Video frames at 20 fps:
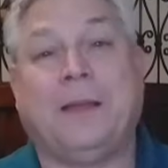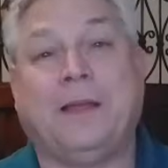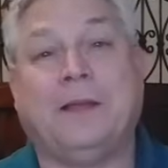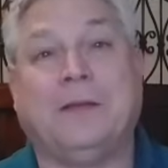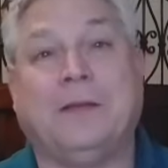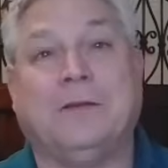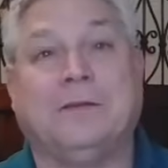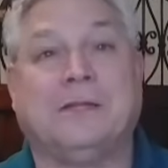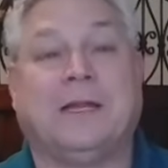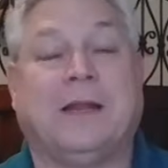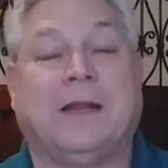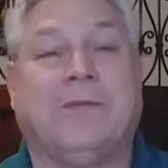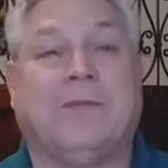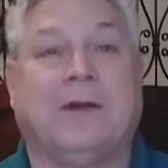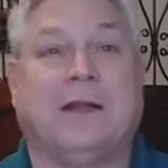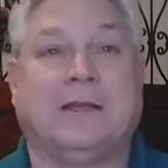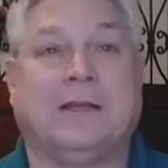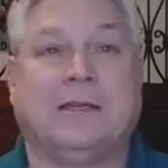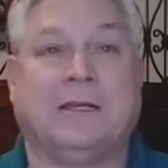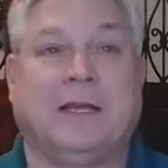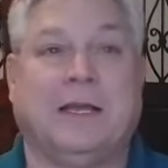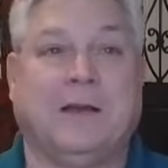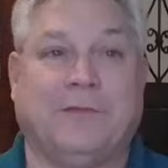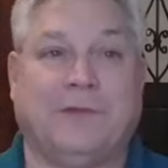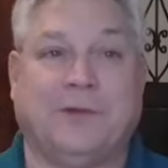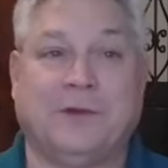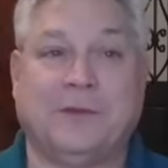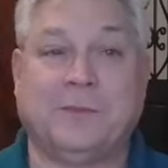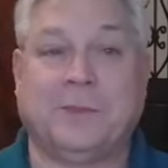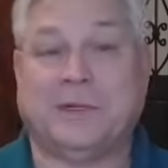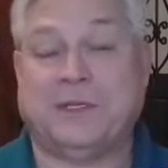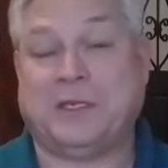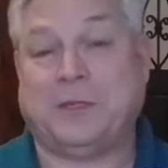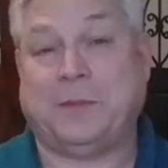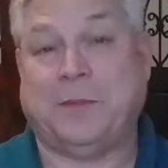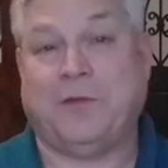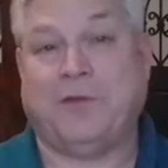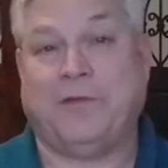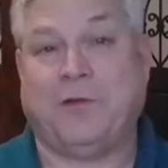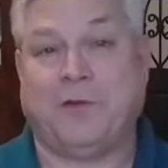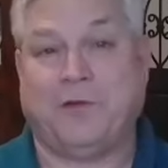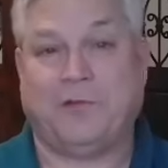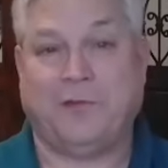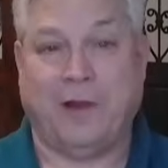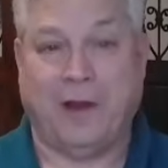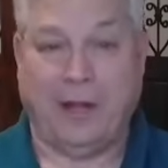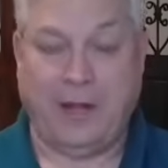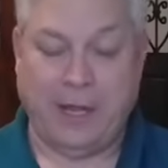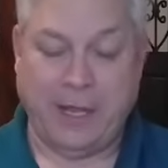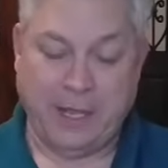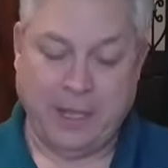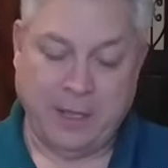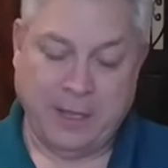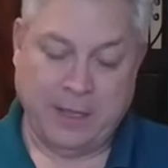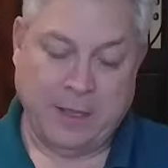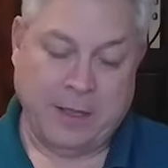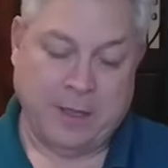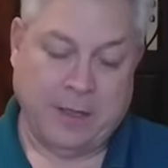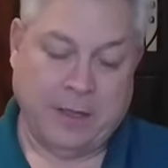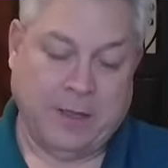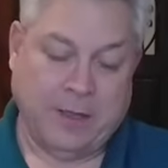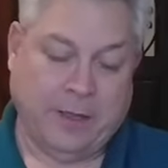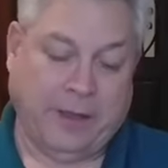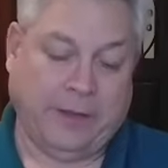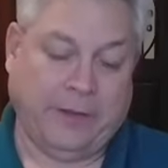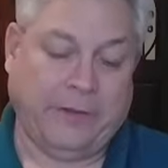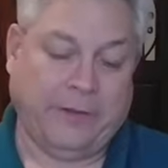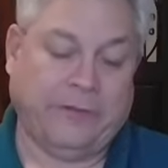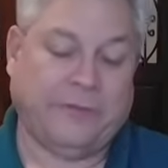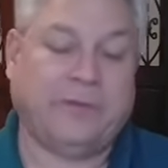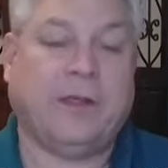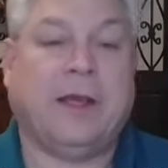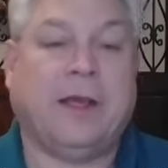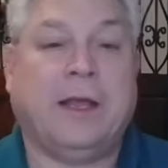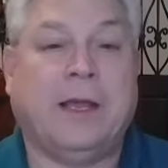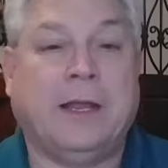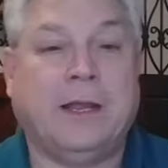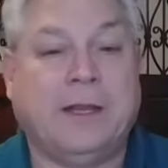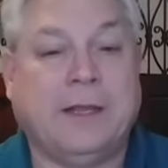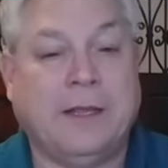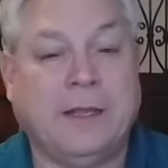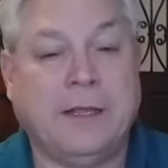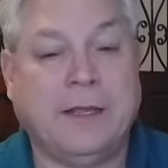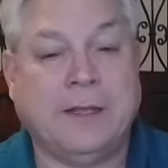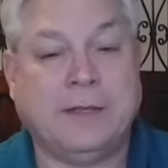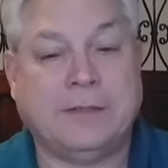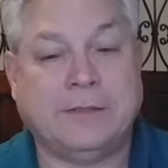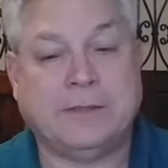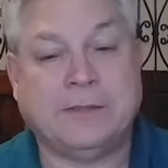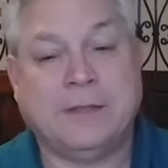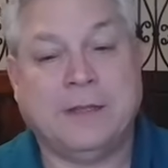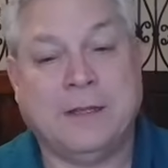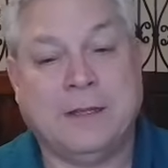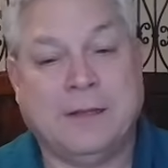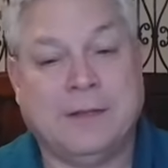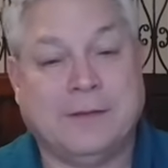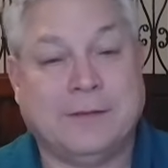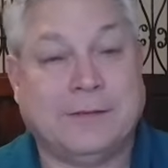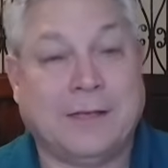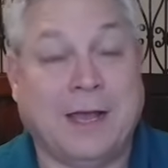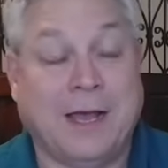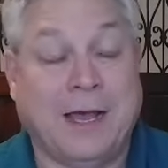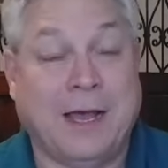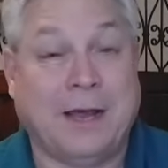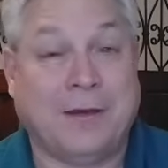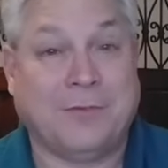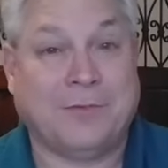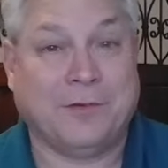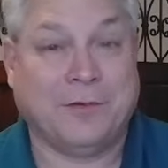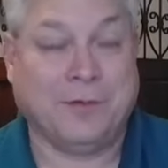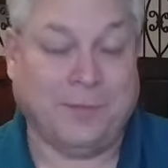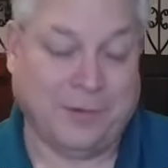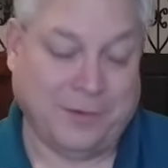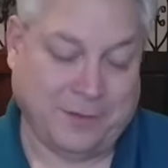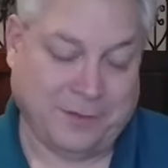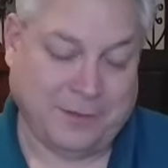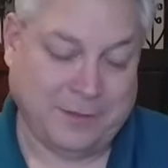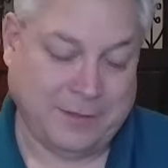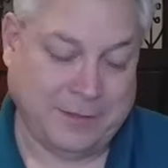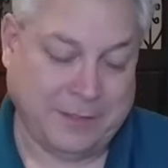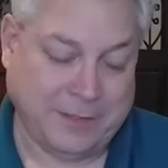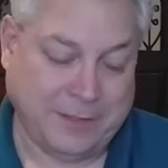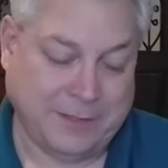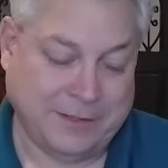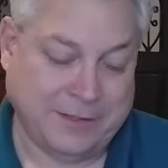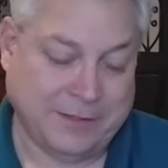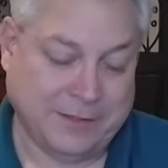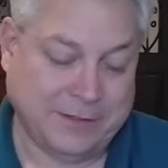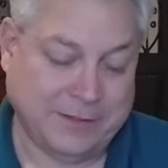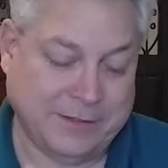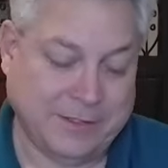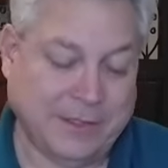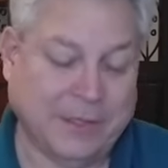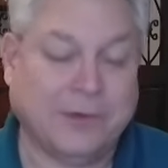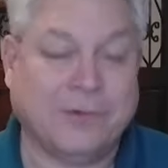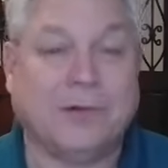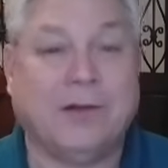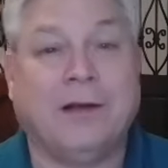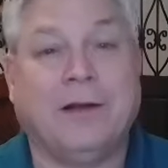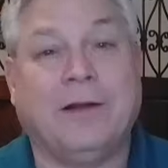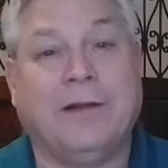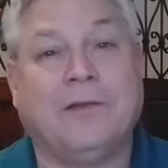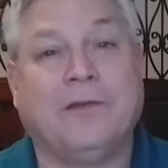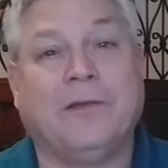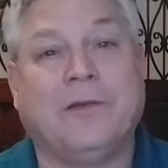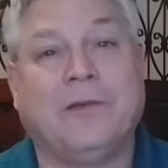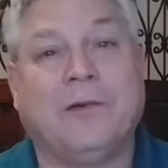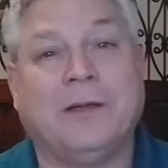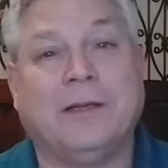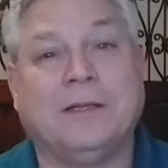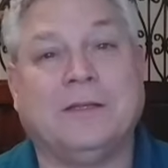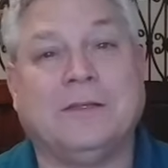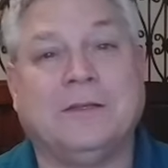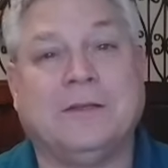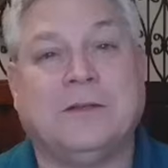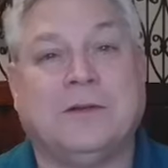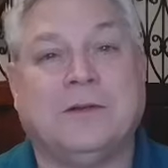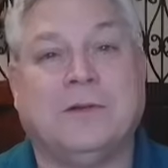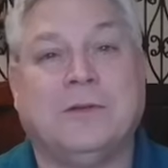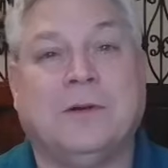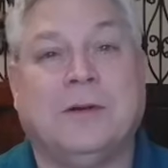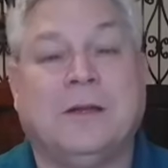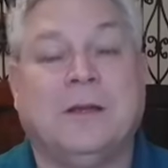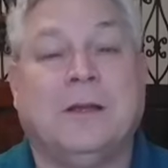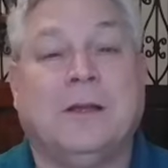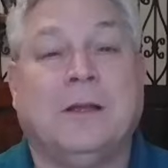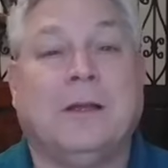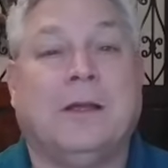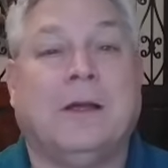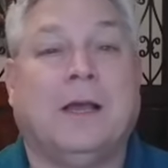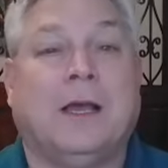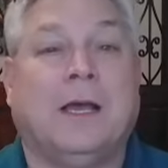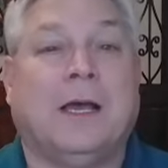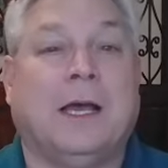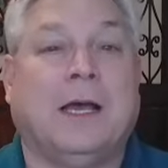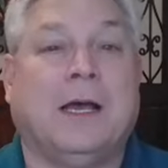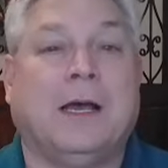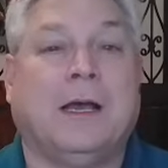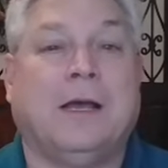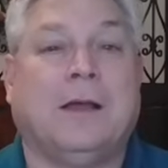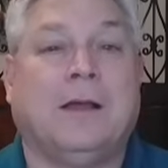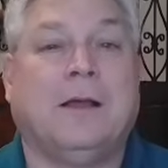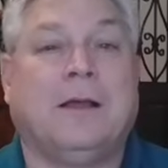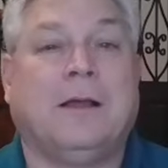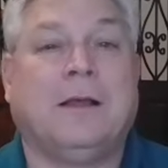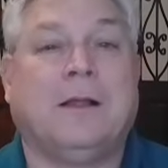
big news that I wanted to cover, especially before Friday, is that it's there's a hot rumor that Judge Engoron is going to uh,